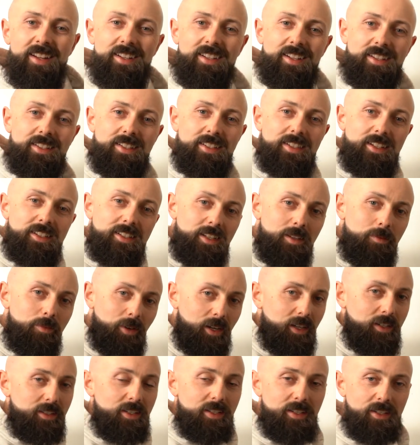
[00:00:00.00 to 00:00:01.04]
Now,
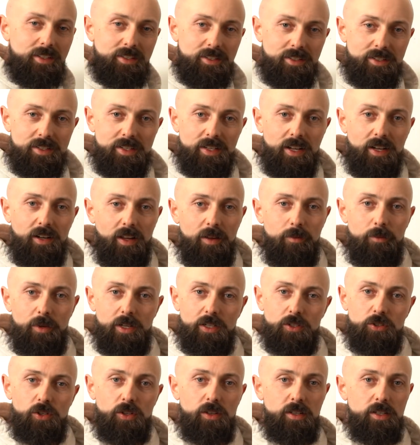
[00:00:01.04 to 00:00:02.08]
$60 doesn't sound like
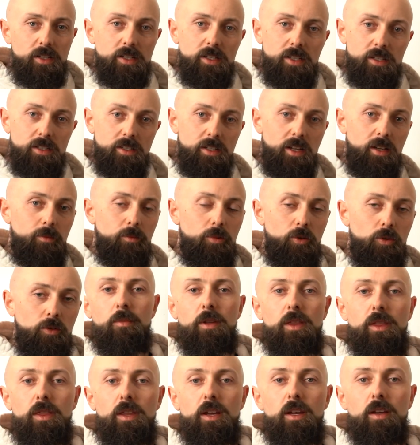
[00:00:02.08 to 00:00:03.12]
much in this example,
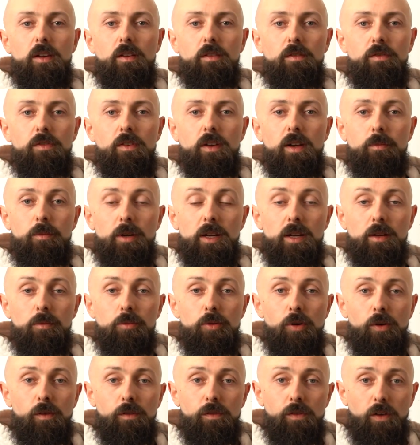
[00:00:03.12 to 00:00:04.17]
but think of a bigger
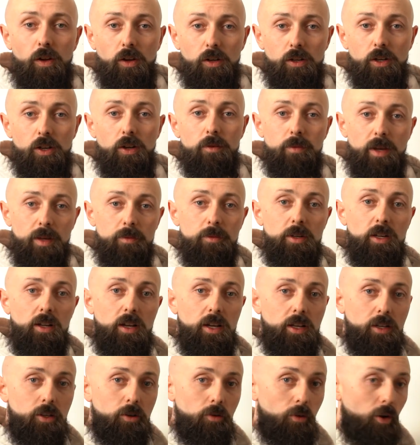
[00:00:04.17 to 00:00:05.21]
portfolio, maybe
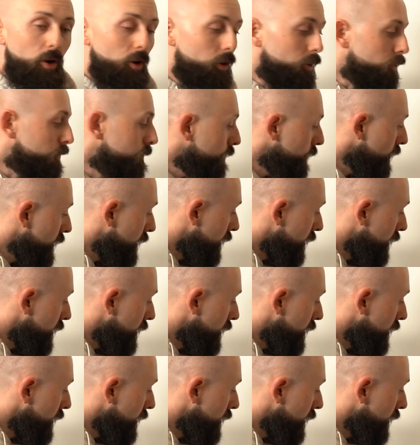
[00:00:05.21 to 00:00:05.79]
like your own.